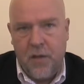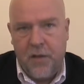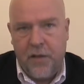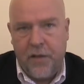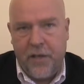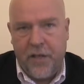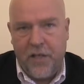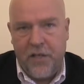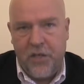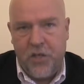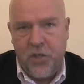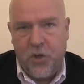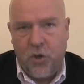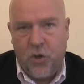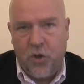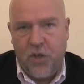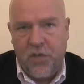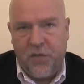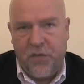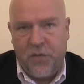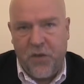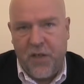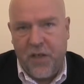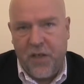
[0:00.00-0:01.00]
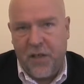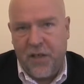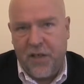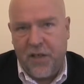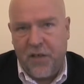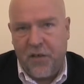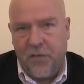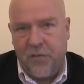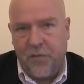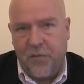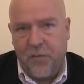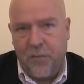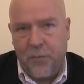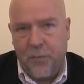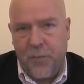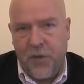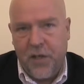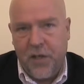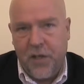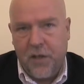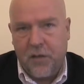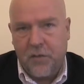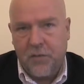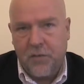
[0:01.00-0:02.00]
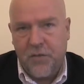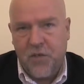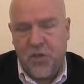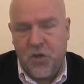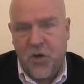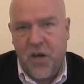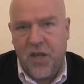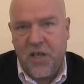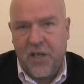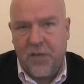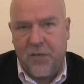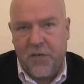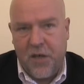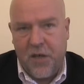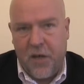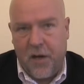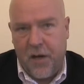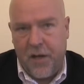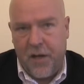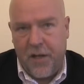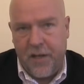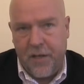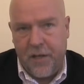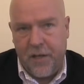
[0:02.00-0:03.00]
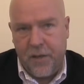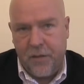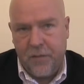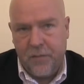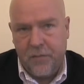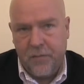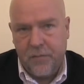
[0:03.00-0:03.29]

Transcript: They enjoy the feeling of being on track of an idea,